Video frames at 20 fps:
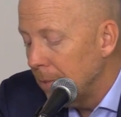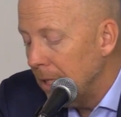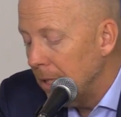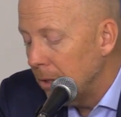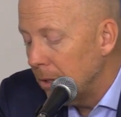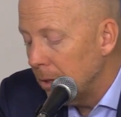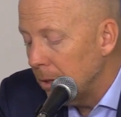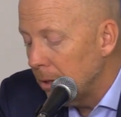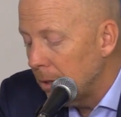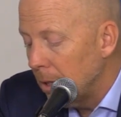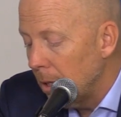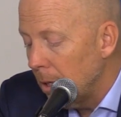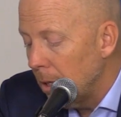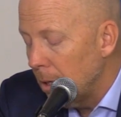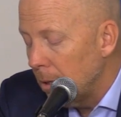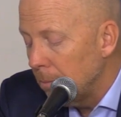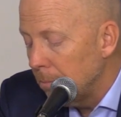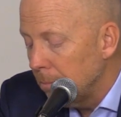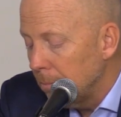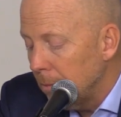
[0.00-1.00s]
he's just
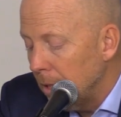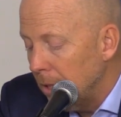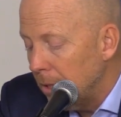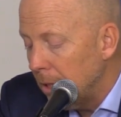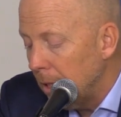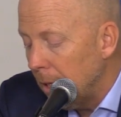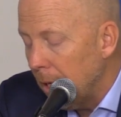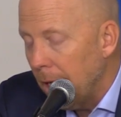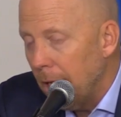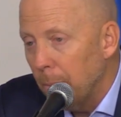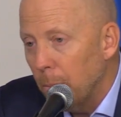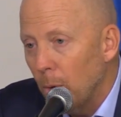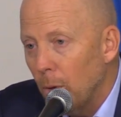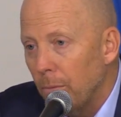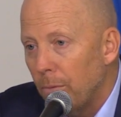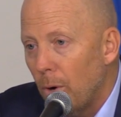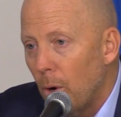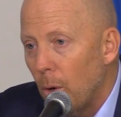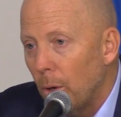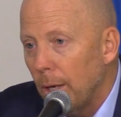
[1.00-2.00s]
he's a
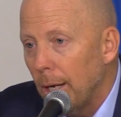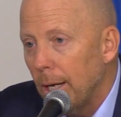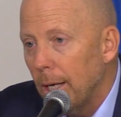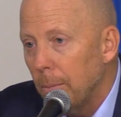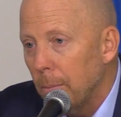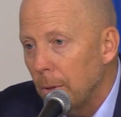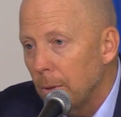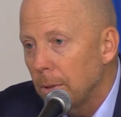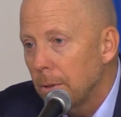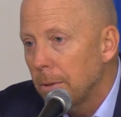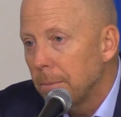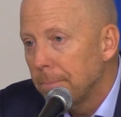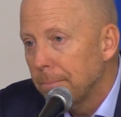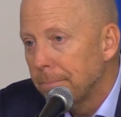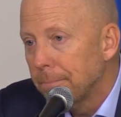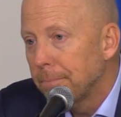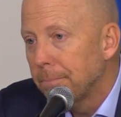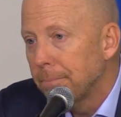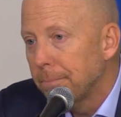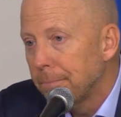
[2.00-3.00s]
gamer of all gamers.
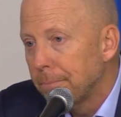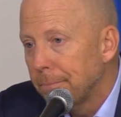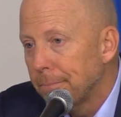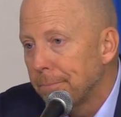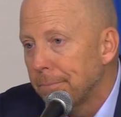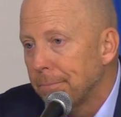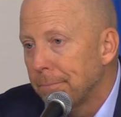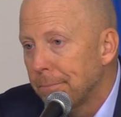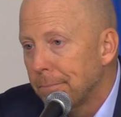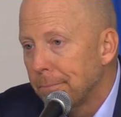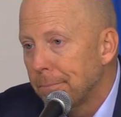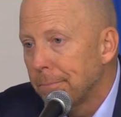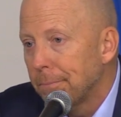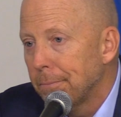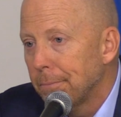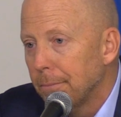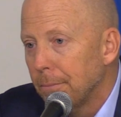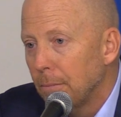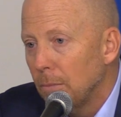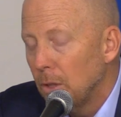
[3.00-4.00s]

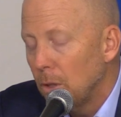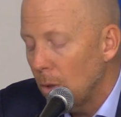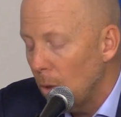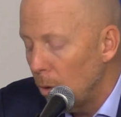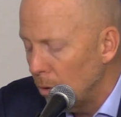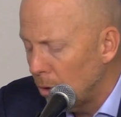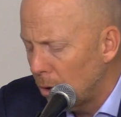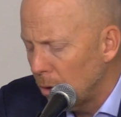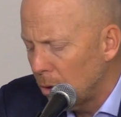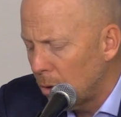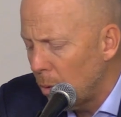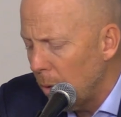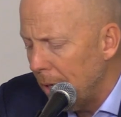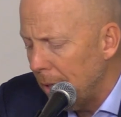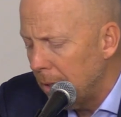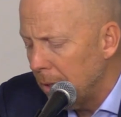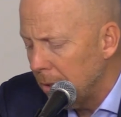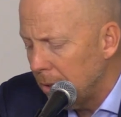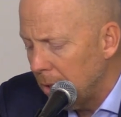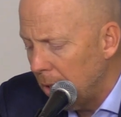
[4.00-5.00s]
So it's just
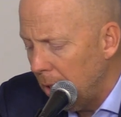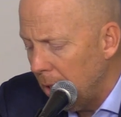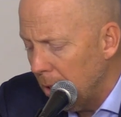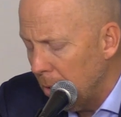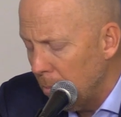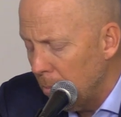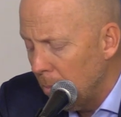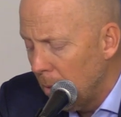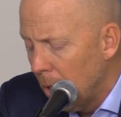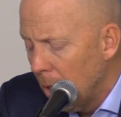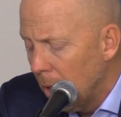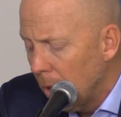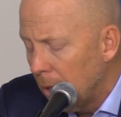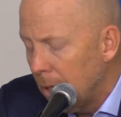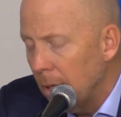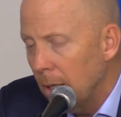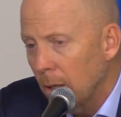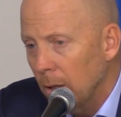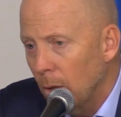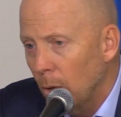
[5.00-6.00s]
great to see him
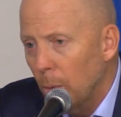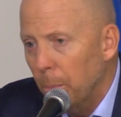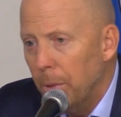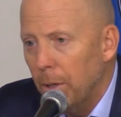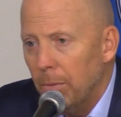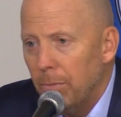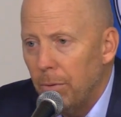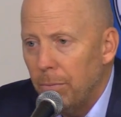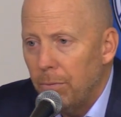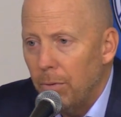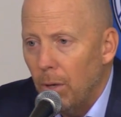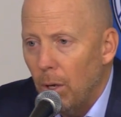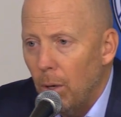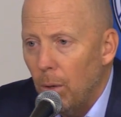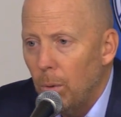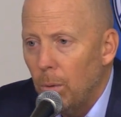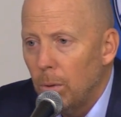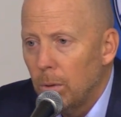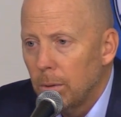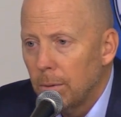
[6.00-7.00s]
getting a little bit of a
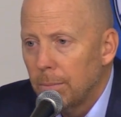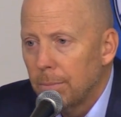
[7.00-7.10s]
flow,